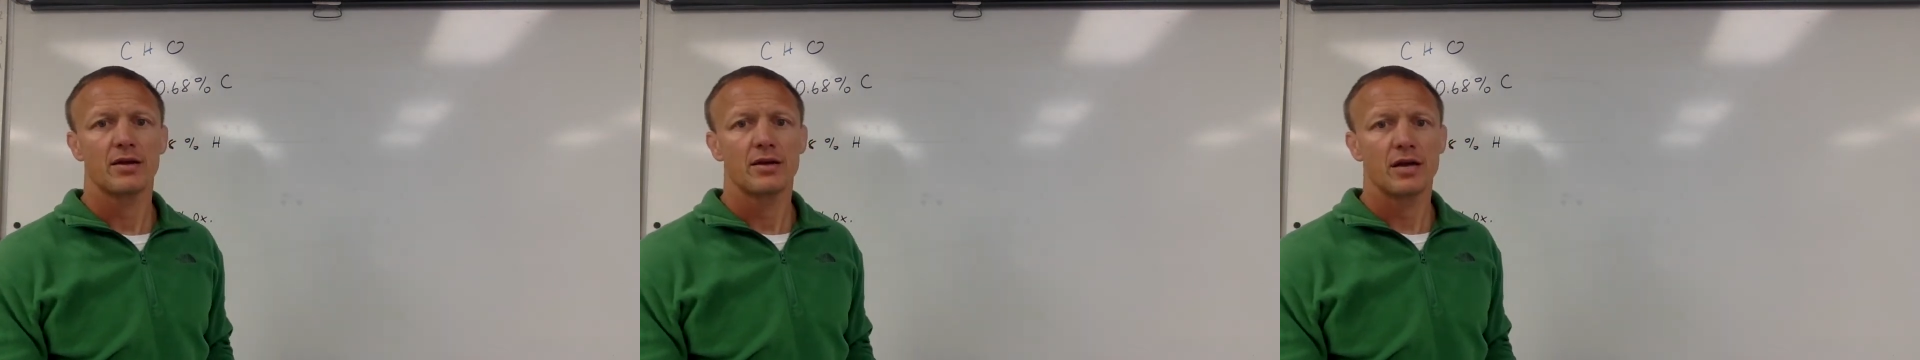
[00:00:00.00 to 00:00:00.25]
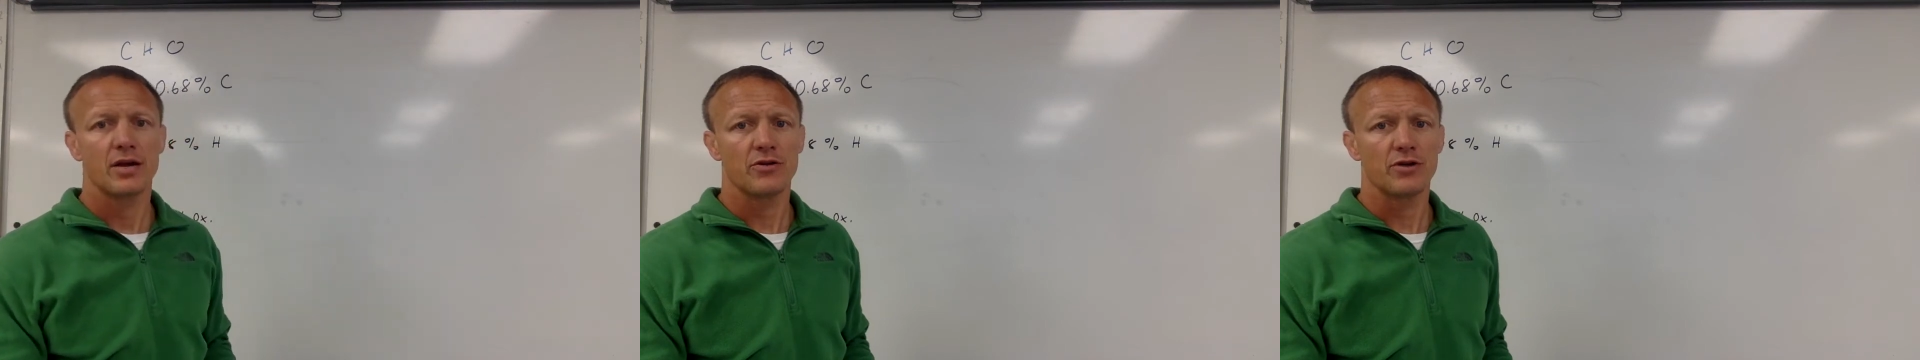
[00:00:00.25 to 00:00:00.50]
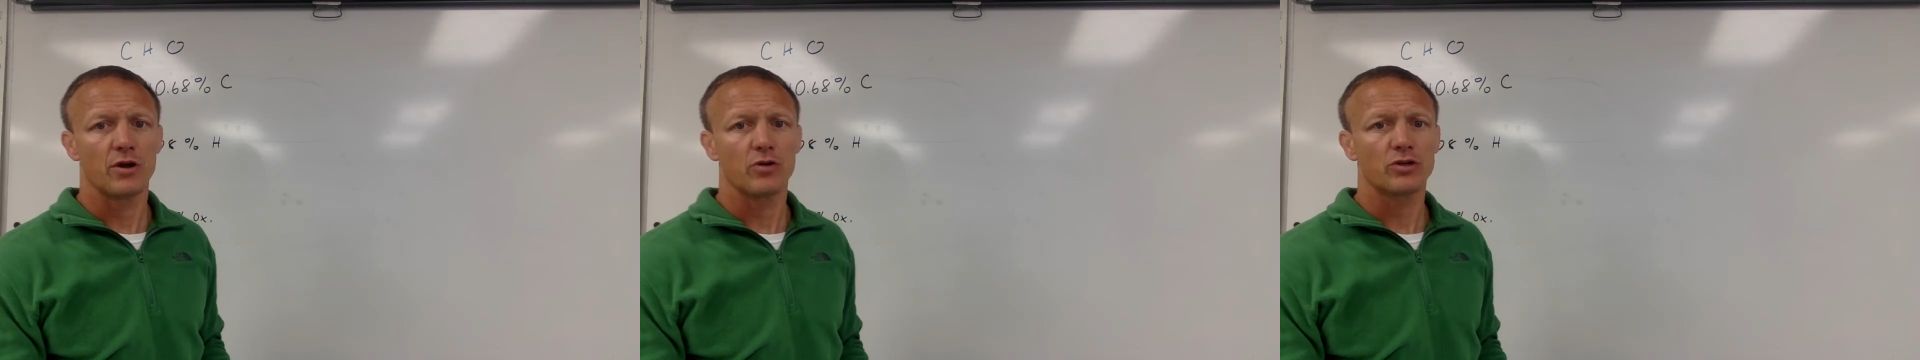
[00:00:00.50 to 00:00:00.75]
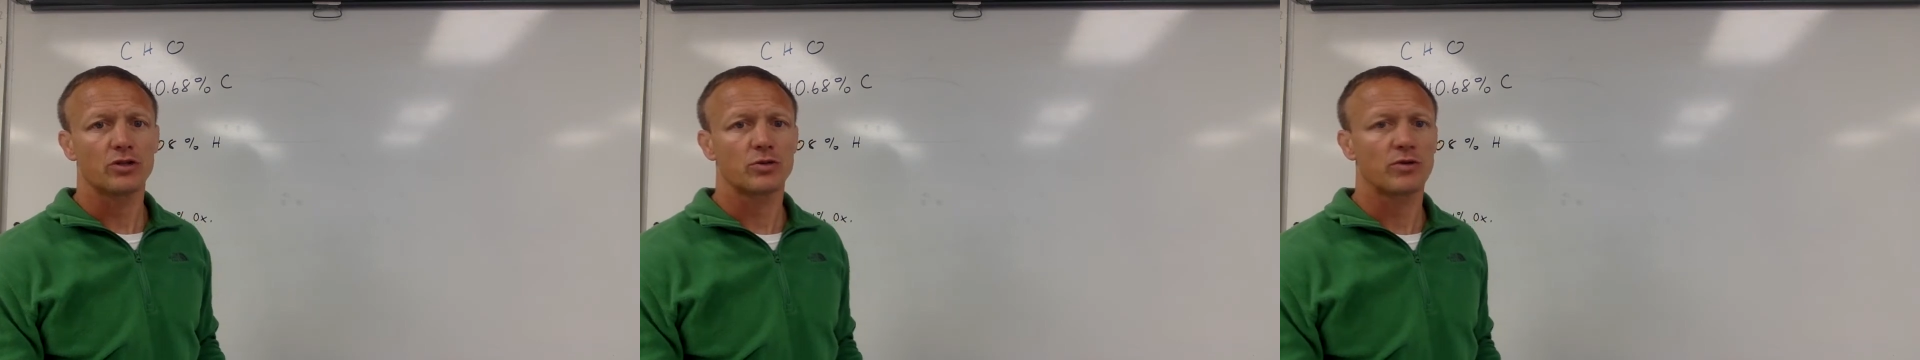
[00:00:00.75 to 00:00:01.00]
in your
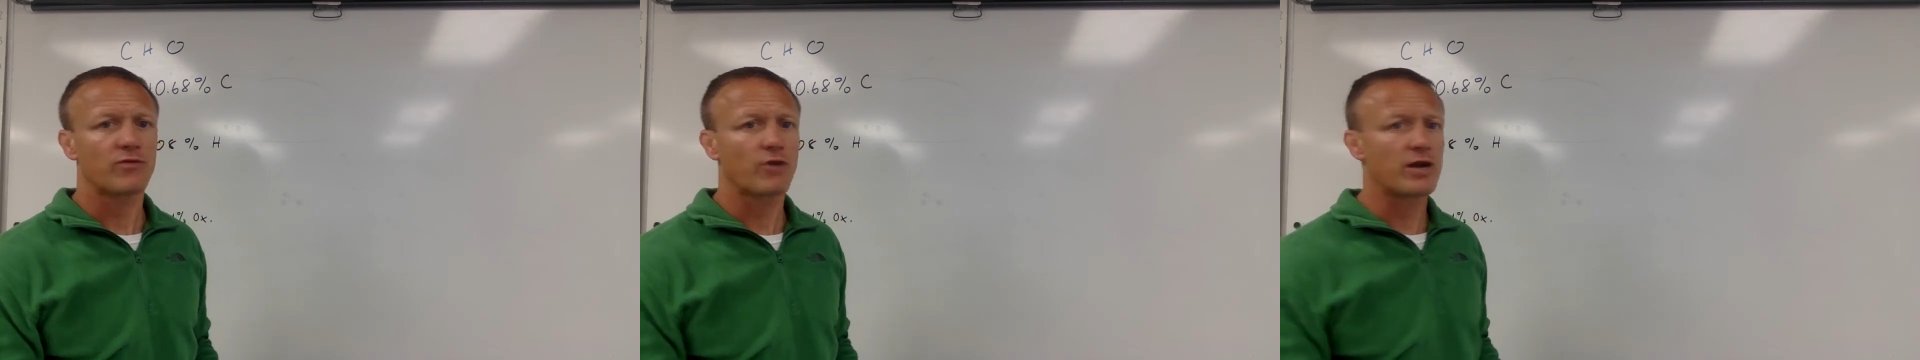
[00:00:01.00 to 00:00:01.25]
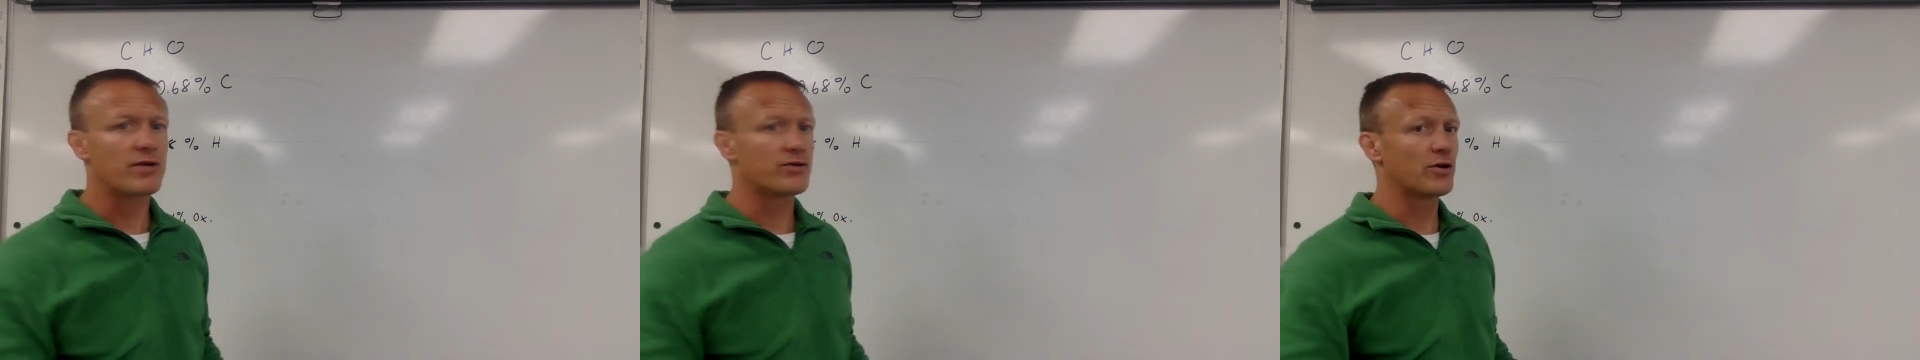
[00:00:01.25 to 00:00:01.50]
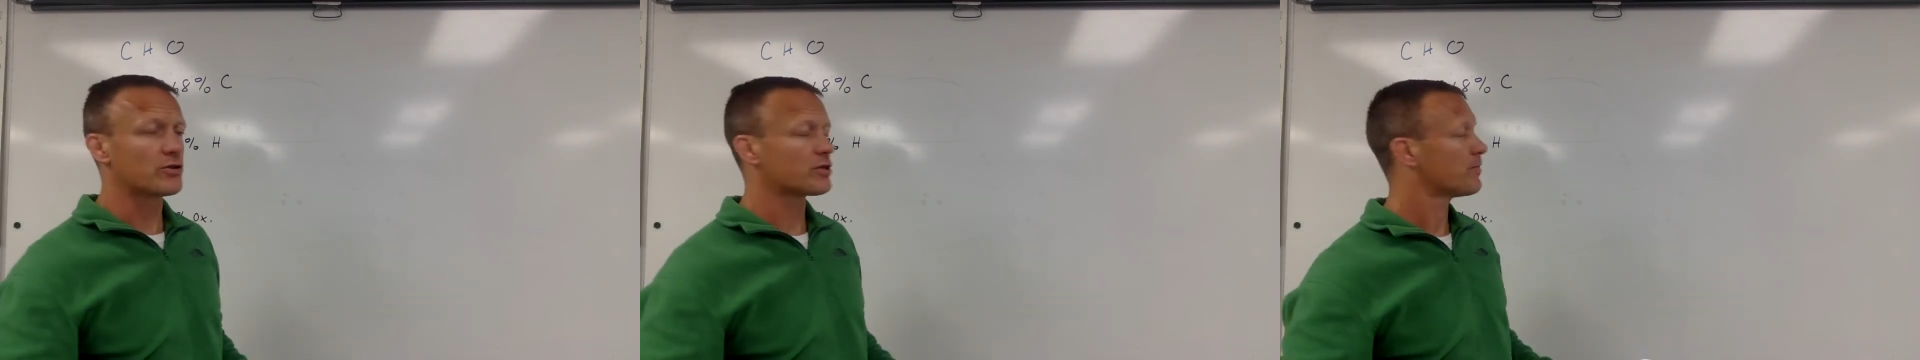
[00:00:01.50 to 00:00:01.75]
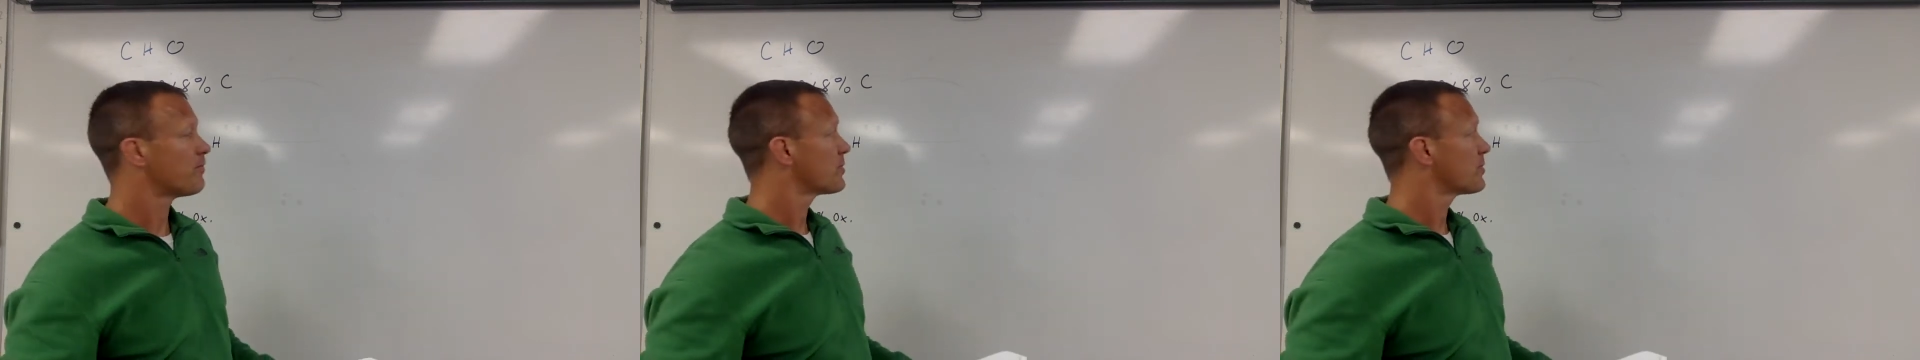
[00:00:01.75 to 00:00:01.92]
notes, 24A in your notes.